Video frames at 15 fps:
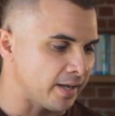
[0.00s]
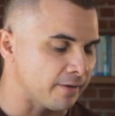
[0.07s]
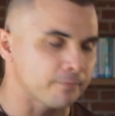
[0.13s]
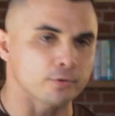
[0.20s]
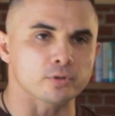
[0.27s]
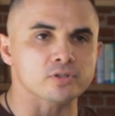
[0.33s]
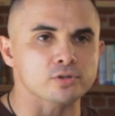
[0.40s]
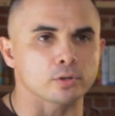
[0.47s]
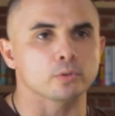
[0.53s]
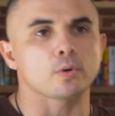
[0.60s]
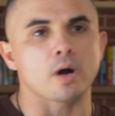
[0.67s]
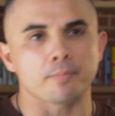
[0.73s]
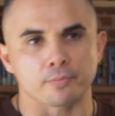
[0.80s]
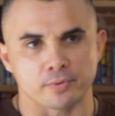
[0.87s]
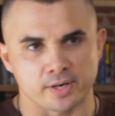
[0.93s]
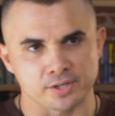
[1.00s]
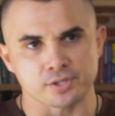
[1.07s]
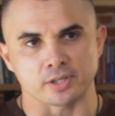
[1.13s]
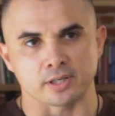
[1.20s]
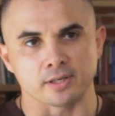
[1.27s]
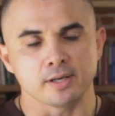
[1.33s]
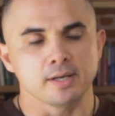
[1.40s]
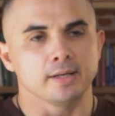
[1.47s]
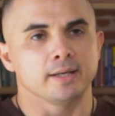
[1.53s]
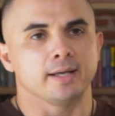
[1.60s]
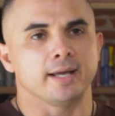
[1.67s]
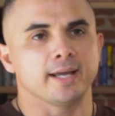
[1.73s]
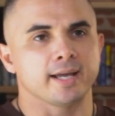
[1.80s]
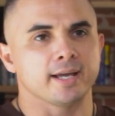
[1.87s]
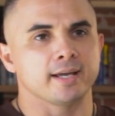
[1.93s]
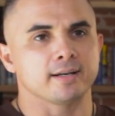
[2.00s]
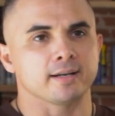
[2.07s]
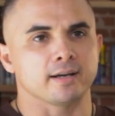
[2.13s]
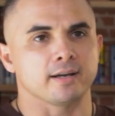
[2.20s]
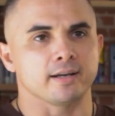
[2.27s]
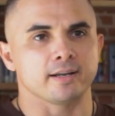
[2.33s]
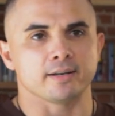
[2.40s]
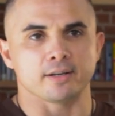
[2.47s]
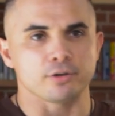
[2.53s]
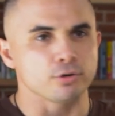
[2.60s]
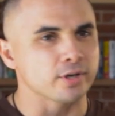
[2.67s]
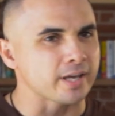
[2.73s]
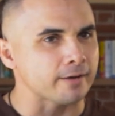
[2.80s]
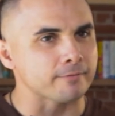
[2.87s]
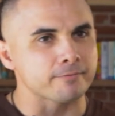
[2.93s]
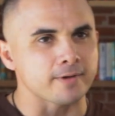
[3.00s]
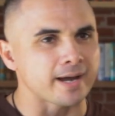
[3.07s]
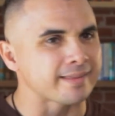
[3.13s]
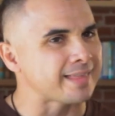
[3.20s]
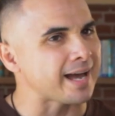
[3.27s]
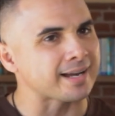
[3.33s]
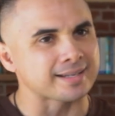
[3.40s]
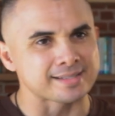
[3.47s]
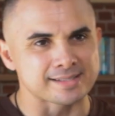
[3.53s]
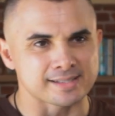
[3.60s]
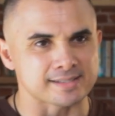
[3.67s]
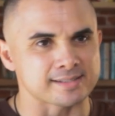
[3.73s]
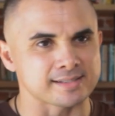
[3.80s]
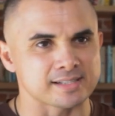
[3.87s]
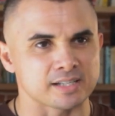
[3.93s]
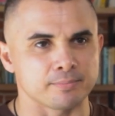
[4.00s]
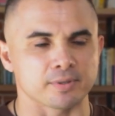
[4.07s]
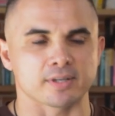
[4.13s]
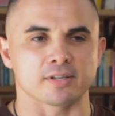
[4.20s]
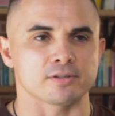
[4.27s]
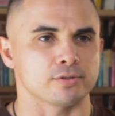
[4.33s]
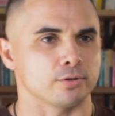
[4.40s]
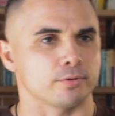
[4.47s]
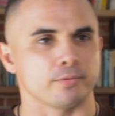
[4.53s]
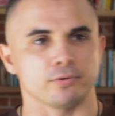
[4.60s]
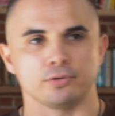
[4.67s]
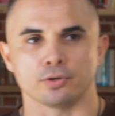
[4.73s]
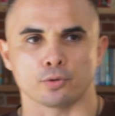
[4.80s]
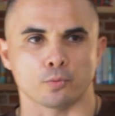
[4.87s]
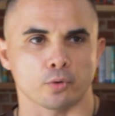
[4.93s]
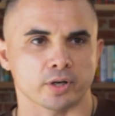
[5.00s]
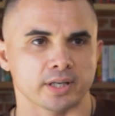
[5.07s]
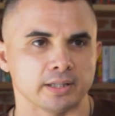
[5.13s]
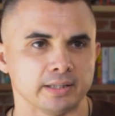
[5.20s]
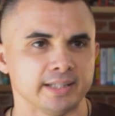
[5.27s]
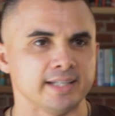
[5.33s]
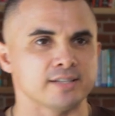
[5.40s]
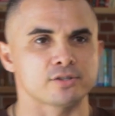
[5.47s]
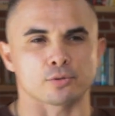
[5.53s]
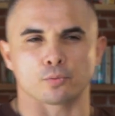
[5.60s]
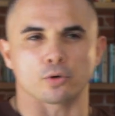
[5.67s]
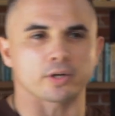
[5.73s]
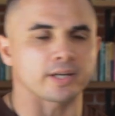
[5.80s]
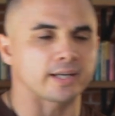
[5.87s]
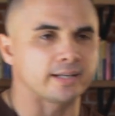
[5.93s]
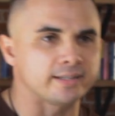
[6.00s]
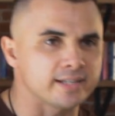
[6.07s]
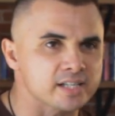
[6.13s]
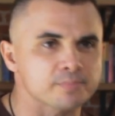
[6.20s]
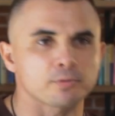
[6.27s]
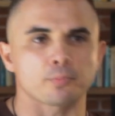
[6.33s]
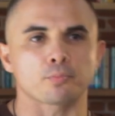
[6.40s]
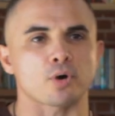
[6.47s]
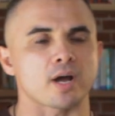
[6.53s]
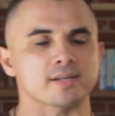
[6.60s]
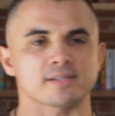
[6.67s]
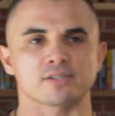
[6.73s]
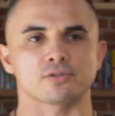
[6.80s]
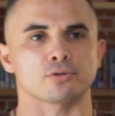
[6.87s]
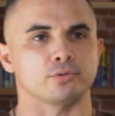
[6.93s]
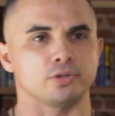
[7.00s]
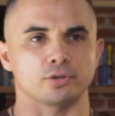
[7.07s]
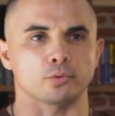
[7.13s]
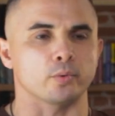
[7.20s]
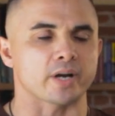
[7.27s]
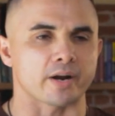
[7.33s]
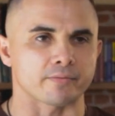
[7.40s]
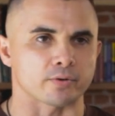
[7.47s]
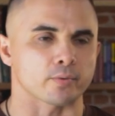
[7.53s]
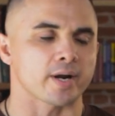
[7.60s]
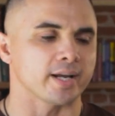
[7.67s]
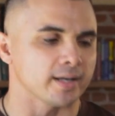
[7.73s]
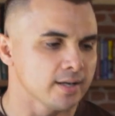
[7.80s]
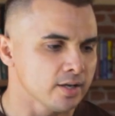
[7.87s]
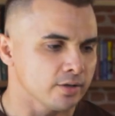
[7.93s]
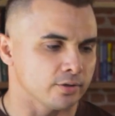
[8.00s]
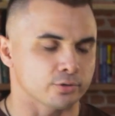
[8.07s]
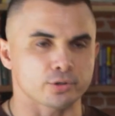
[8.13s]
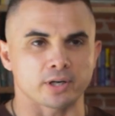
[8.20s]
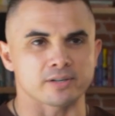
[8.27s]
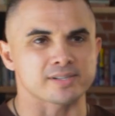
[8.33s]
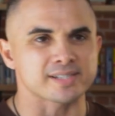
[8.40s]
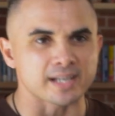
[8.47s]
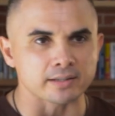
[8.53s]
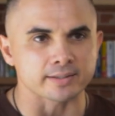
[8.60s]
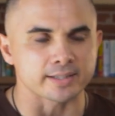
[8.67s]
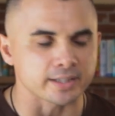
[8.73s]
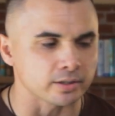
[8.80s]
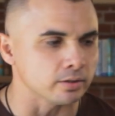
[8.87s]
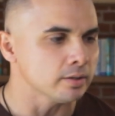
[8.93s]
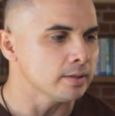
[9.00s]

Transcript: If you're a solo operation and you can't find that consistency because you're working leads, you're working a dispo process, you're whatever, right? You're trying to sell a deal.